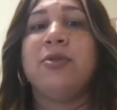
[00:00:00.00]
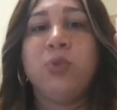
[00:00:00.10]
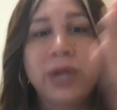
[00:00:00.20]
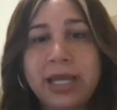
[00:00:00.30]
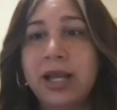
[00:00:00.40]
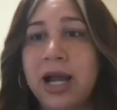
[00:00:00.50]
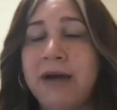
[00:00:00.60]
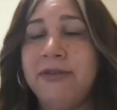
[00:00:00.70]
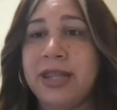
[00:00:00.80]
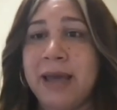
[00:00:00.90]
we can
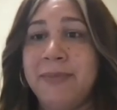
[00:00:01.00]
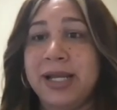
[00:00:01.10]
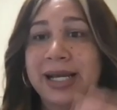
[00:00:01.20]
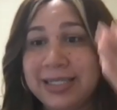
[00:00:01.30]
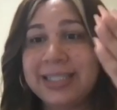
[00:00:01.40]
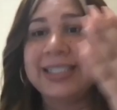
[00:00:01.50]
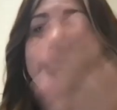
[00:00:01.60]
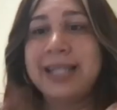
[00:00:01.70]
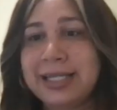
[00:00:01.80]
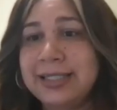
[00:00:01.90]
cover that because it's
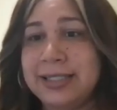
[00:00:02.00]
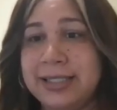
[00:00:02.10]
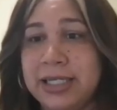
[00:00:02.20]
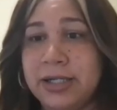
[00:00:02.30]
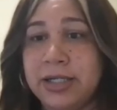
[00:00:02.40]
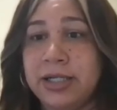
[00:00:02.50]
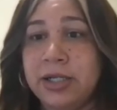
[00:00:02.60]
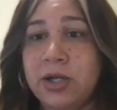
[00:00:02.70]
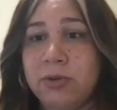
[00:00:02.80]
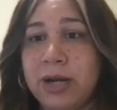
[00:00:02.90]
necessary.
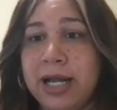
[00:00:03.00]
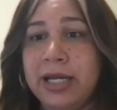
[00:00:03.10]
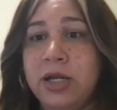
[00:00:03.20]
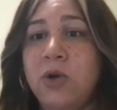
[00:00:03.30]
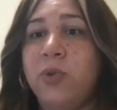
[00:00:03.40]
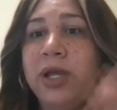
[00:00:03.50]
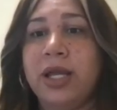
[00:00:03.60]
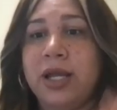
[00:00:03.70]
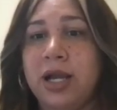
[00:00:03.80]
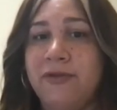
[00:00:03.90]
right? We
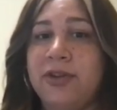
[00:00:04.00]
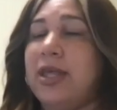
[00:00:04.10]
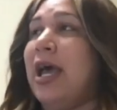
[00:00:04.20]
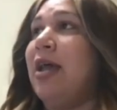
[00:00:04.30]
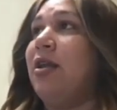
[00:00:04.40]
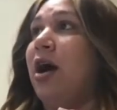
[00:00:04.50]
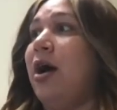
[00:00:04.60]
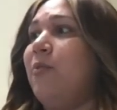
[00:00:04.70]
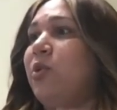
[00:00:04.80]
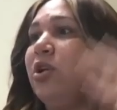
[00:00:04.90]
can cover that.
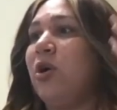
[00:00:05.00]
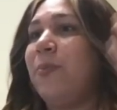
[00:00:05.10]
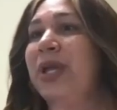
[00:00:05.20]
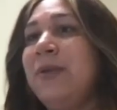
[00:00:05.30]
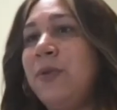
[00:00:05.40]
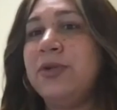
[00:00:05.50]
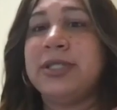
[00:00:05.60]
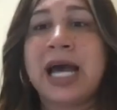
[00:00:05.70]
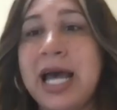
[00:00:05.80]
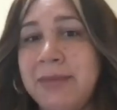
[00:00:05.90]
Um, you know, people
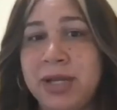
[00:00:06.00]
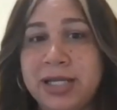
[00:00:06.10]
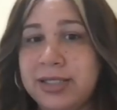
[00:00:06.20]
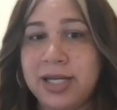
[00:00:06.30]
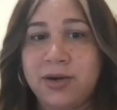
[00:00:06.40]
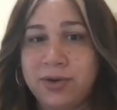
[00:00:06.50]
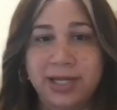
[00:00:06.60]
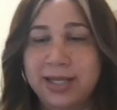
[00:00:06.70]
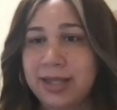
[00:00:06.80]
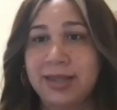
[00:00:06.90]
die because they don't
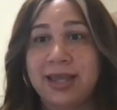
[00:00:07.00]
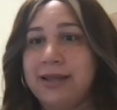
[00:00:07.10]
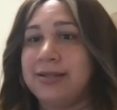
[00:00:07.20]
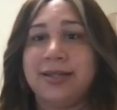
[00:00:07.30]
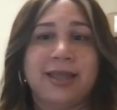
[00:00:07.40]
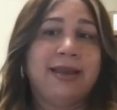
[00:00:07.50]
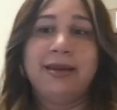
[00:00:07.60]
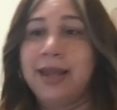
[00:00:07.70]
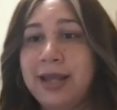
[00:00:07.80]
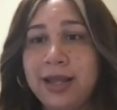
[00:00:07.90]
get the things that they
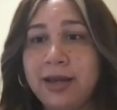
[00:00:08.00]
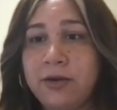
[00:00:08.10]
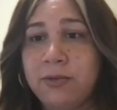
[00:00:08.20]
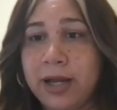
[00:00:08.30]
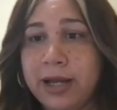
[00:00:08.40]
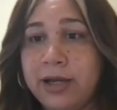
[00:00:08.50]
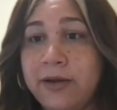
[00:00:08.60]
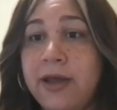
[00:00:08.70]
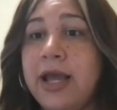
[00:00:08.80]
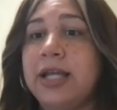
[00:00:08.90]
need, right?
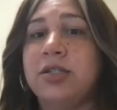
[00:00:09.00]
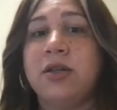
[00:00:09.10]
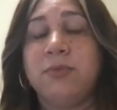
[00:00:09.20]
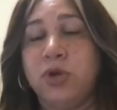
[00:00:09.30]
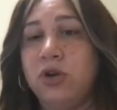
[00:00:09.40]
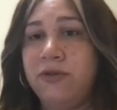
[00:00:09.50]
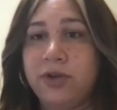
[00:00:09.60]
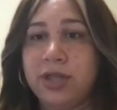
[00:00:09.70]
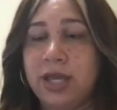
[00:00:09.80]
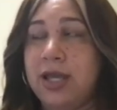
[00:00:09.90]
And so the
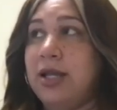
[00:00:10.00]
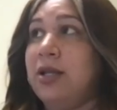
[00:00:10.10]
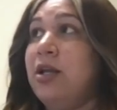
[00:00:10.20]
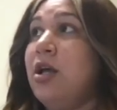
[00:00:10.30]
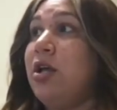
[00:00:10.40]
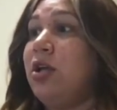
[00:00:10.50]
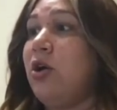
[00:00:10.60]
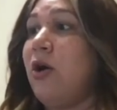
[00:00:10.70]
beautiful thing, you